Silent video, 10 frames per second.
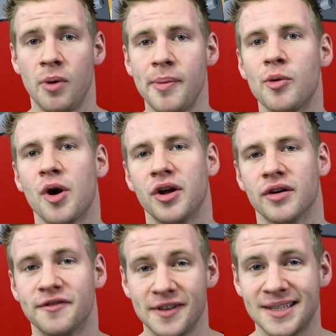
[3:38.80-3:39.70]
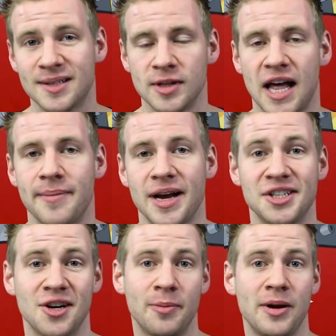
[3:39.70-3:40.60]
We'll be working on flexible
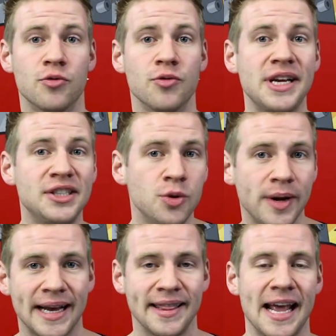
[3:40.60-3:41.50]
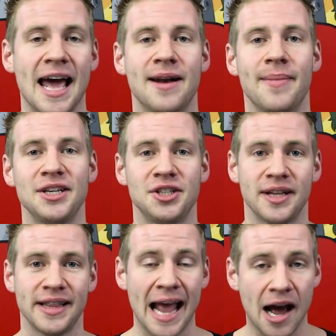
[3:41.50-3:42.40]
animation. I'll be redoing the
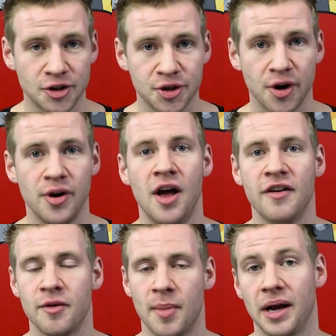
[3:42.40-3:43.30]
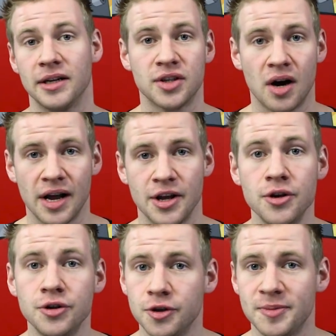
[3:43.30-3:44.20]
animation and the outro for my entire
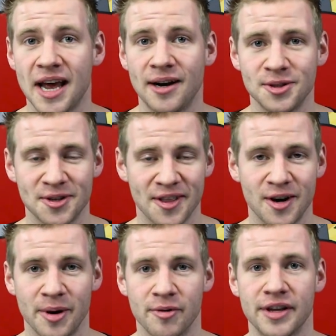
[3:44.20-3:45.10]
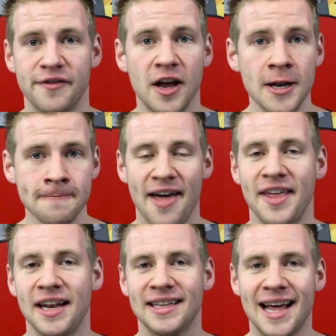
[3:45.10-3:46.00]
YouTube channel, so that'll be really fun. And
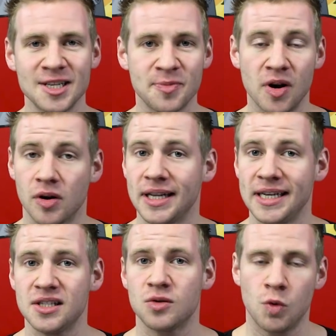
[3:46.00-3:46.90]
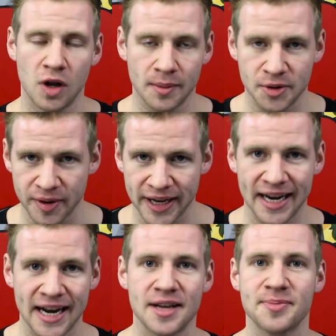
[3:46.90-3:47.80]
then last but not least, while I'm doing an
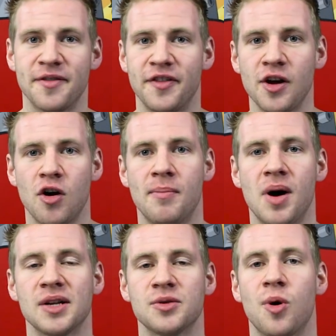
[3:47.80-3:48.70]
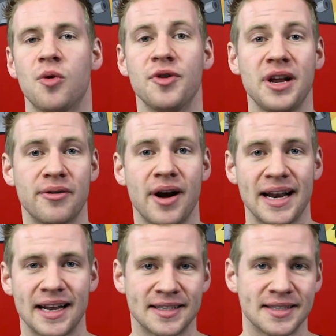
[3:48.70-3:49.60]
announcement video, I might as well
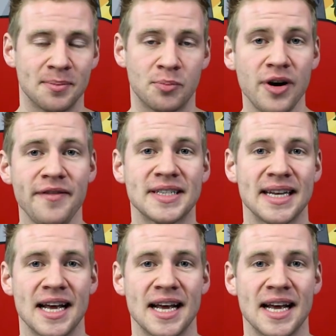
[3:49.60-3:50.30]
reiterate some previous